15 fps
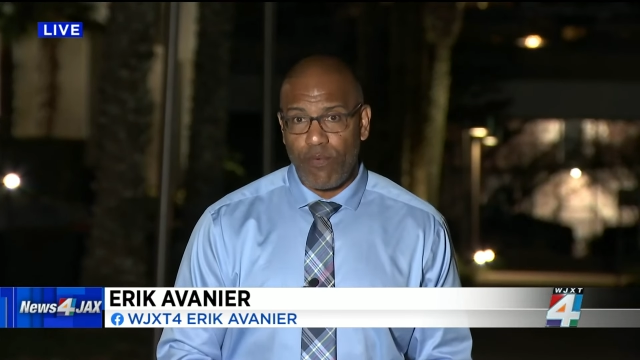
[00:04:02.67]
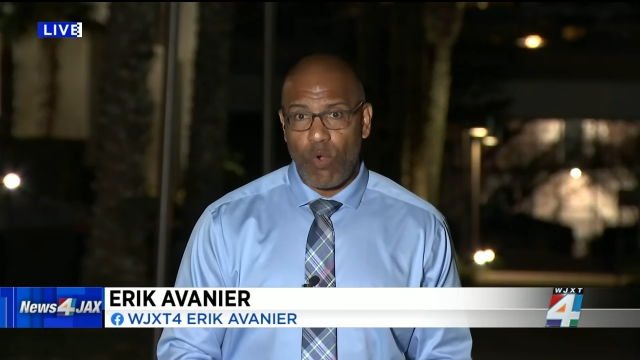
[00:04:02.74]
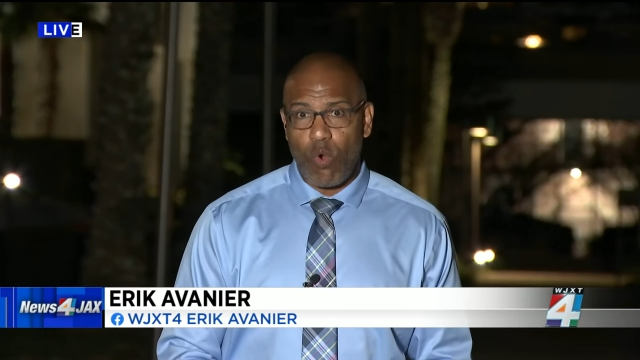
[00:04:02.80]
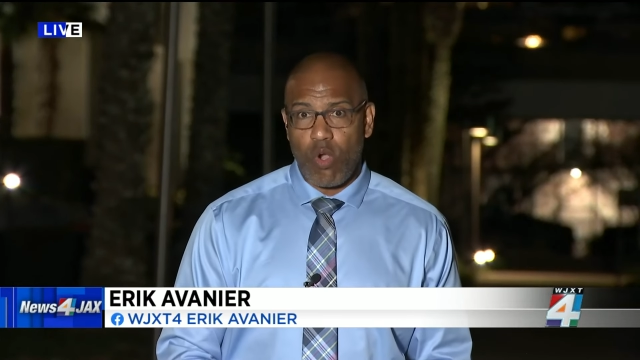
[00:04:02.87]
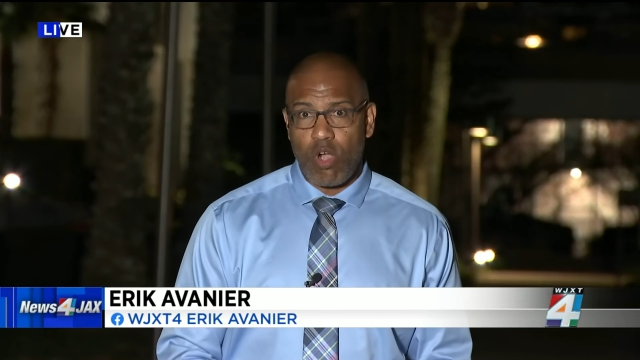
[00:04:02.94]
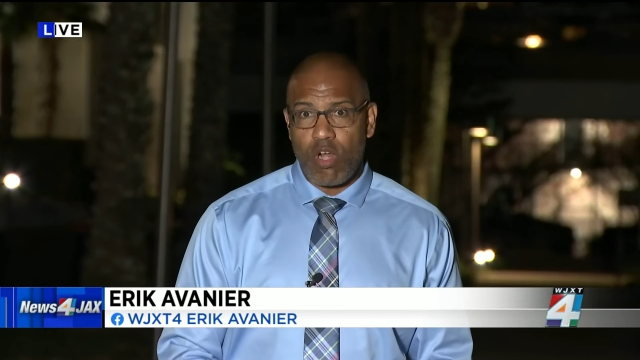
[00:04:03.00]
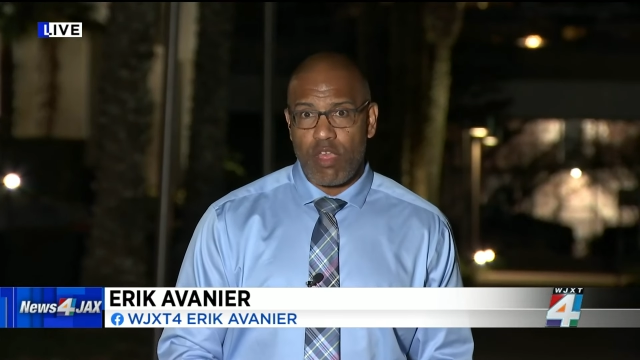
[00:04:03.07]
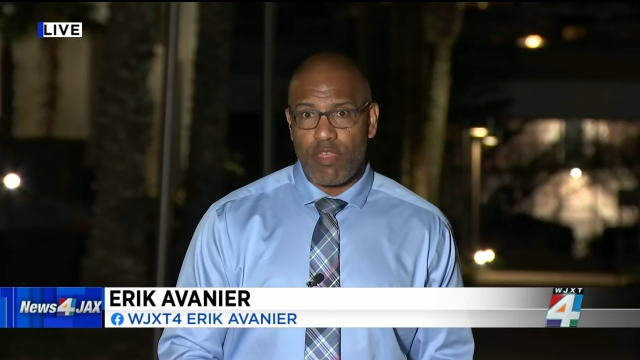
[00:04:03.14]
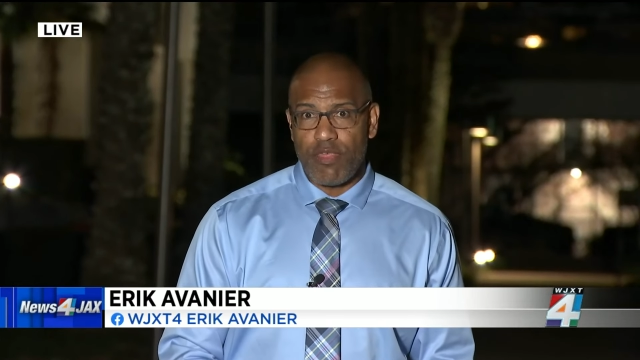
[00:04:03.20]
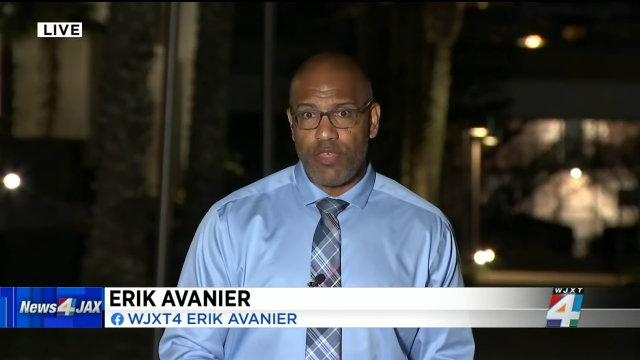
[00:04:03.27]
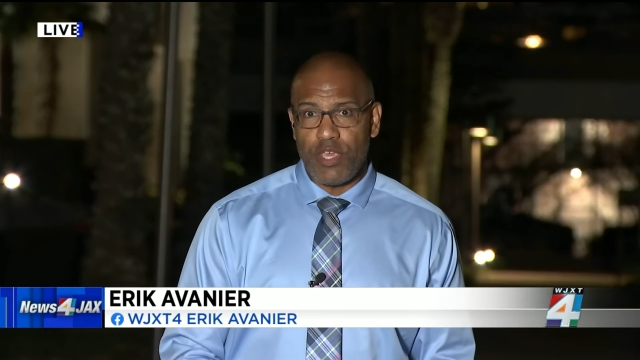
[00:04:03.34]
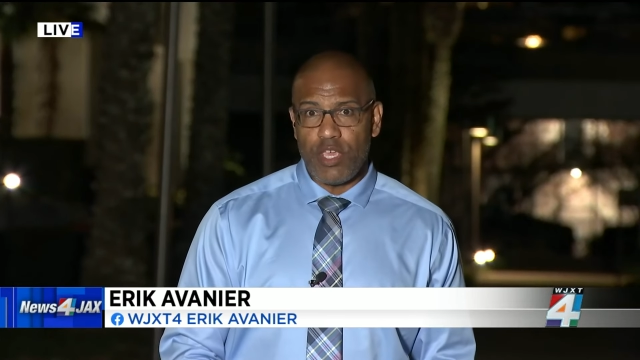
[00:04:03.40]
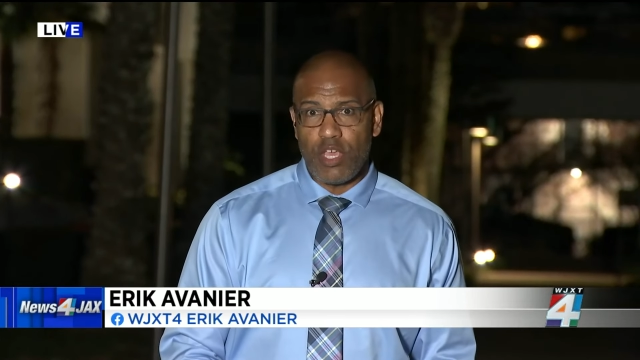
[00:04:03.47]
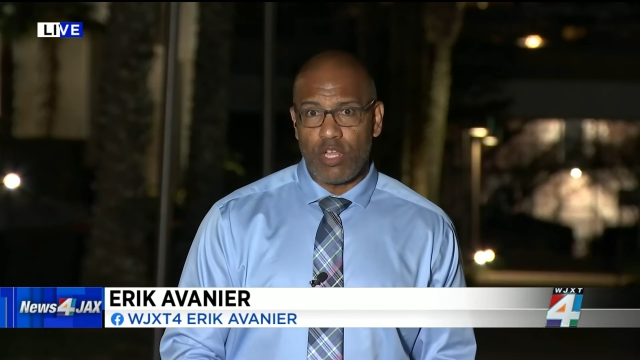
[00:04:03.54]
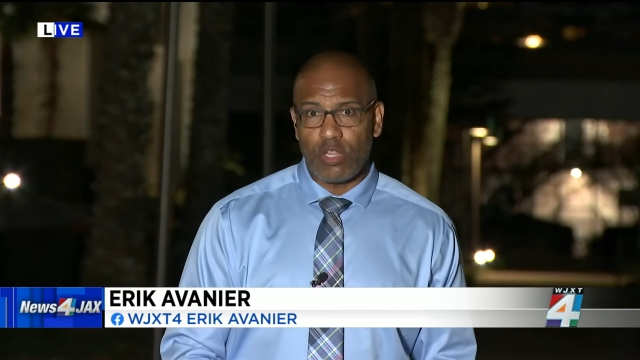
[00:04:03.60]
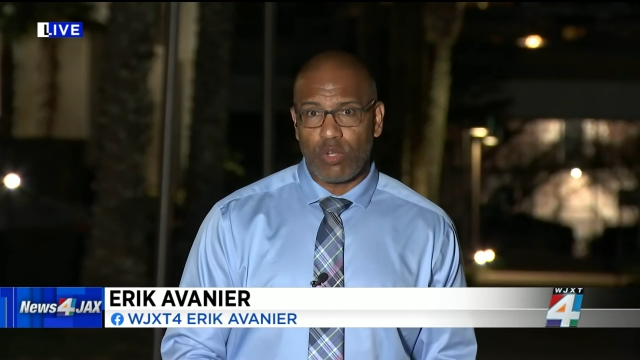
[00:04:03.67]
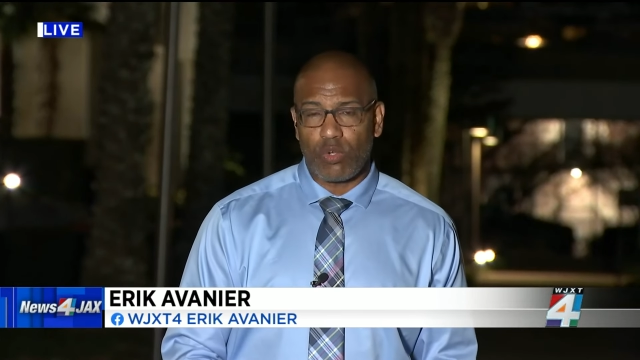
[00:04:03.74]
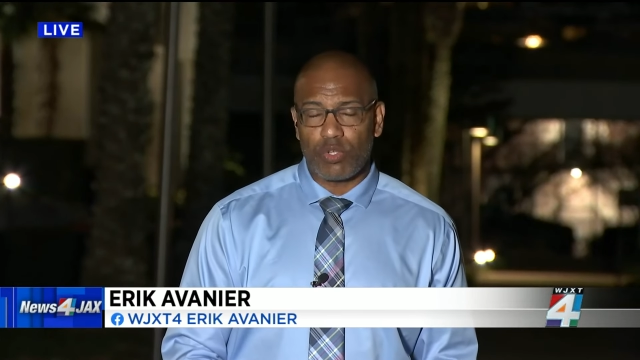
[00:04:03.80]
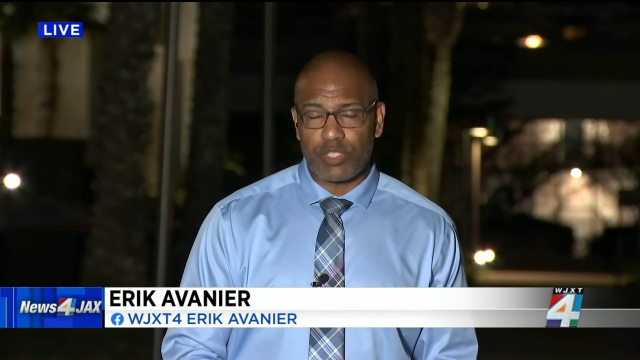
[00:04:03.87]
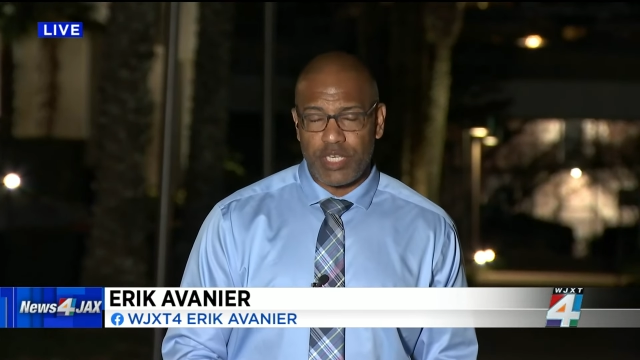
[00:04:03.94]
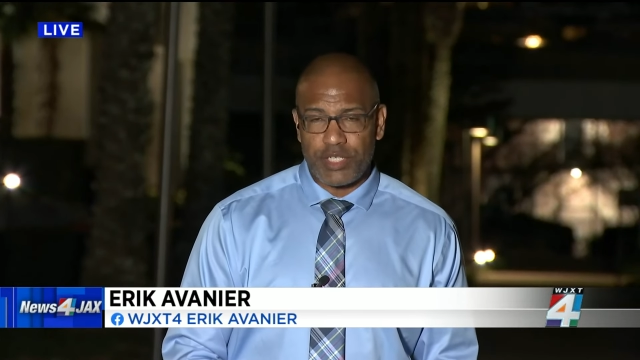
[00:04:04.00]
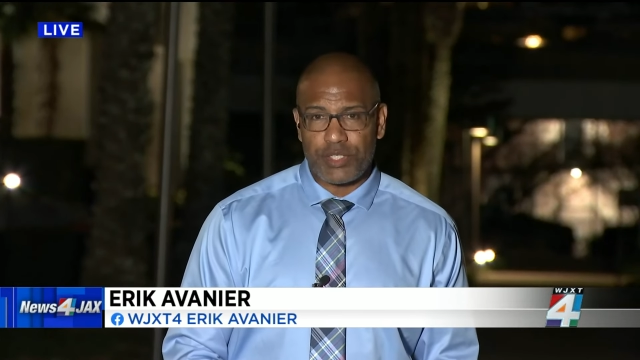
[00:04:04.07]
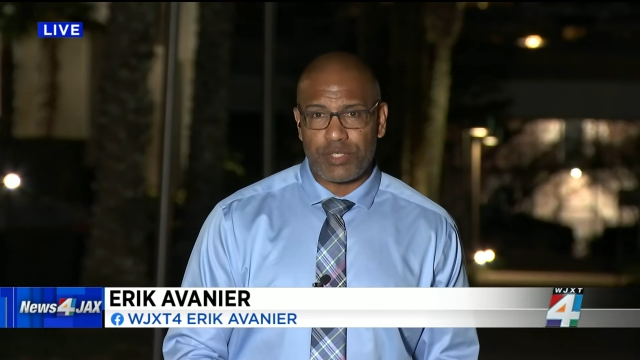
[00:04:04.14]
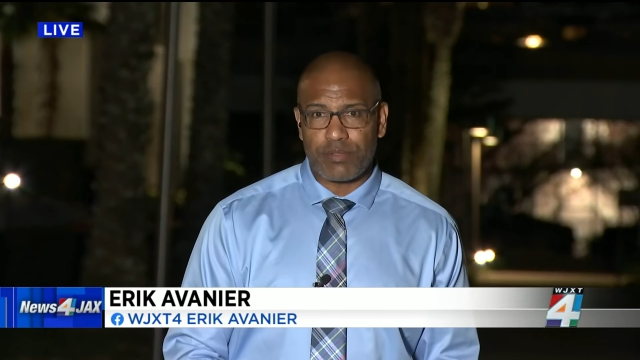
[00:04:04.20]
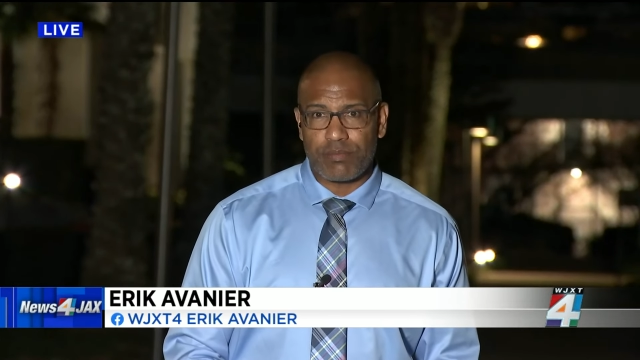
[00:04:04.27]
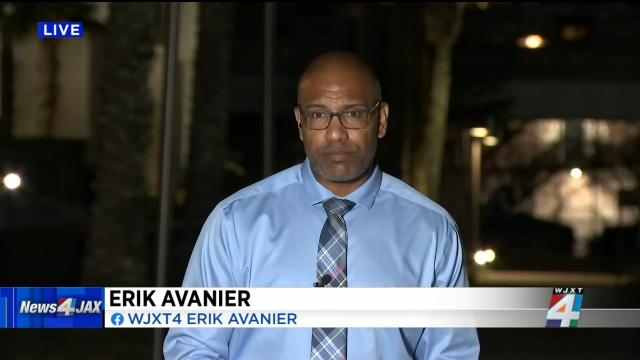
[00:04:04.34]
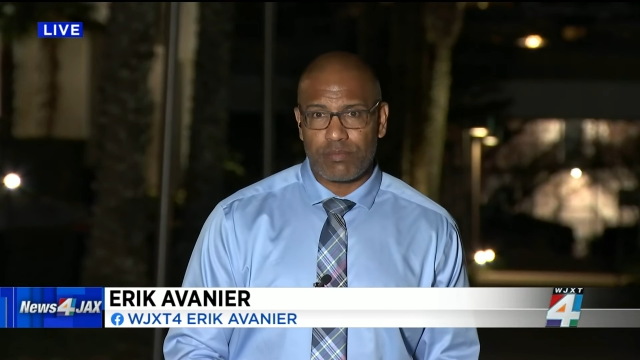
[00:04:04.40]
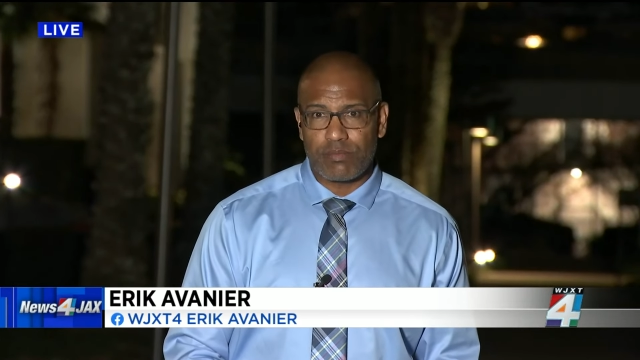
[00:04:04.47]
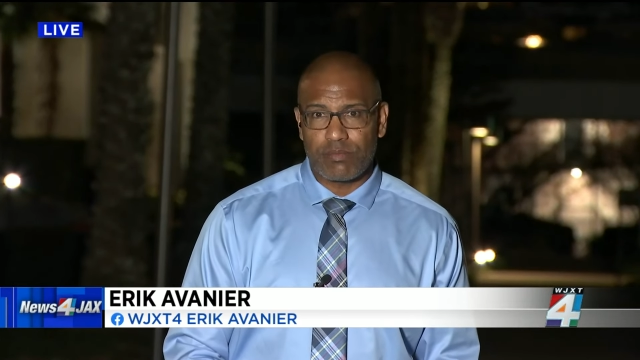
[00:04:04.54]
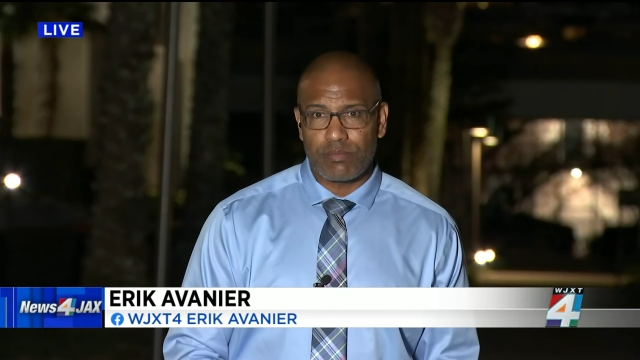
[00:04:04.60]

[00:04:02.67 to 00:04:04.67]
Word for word: 4, the local station.